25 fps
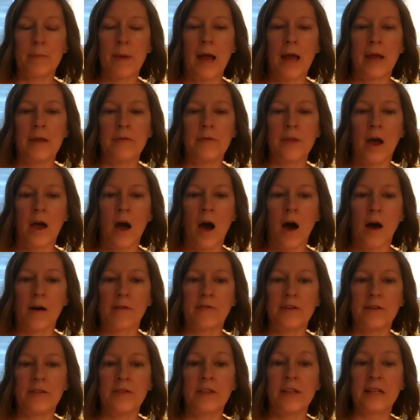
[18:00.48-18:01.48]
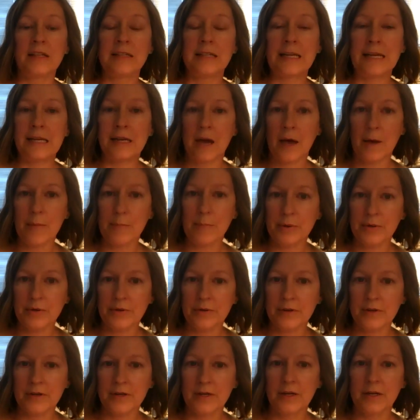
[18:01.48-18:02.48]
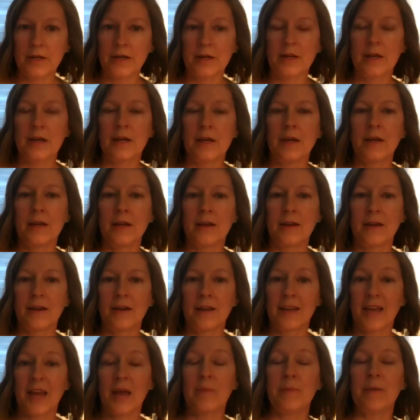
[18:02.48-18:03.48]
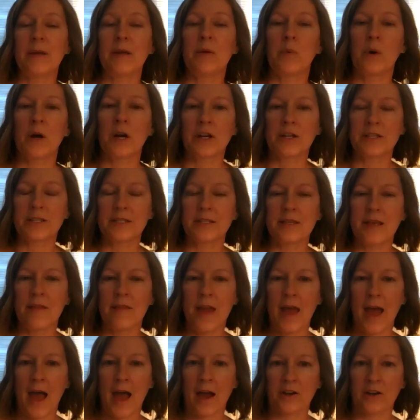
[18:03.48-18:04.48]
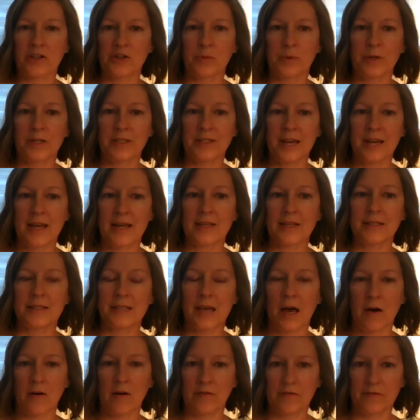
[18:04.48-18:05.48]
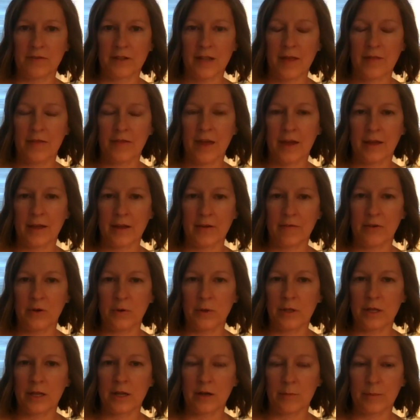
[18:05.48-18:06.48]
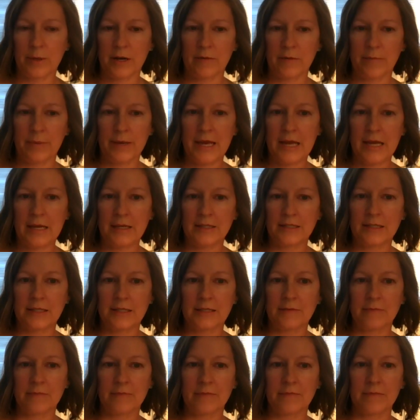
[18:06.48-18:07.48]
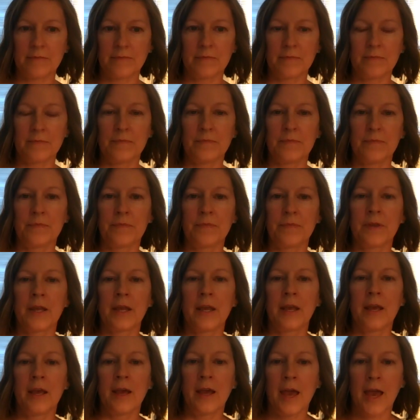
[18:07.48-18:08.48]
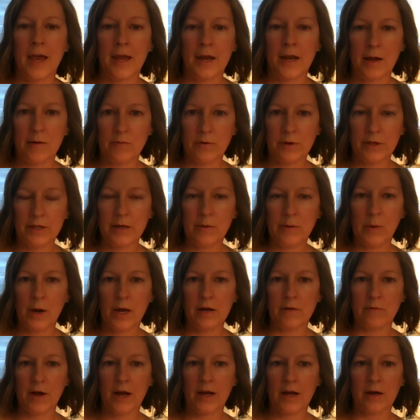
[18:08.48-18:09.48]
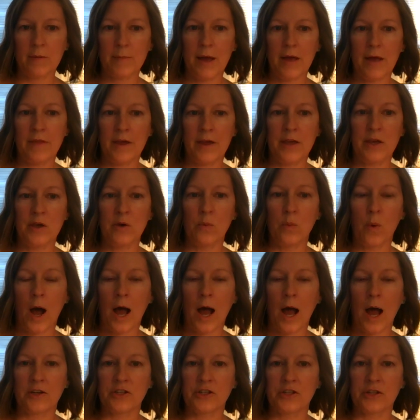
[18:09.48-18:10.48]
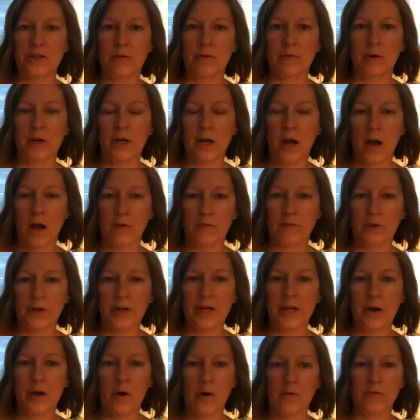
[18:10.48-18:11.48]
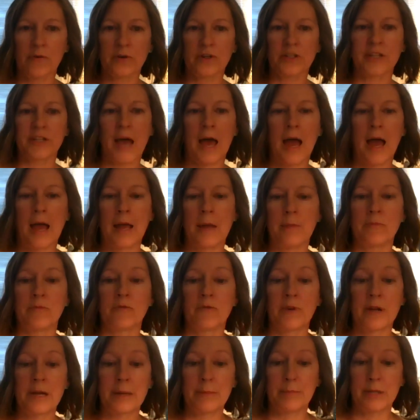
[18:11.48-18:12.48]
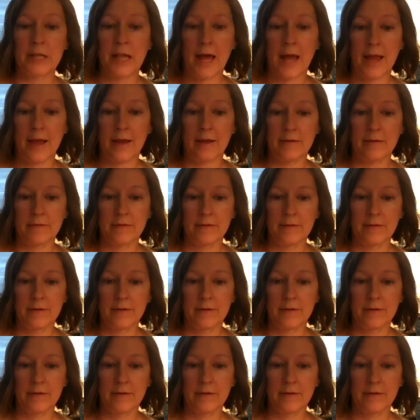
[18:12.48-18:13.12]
in mind that often the lead up can be worse than the actual day itself. Let that give you a little bit of peace. And I really want to recommend that you watch the Recovery Over Time replay.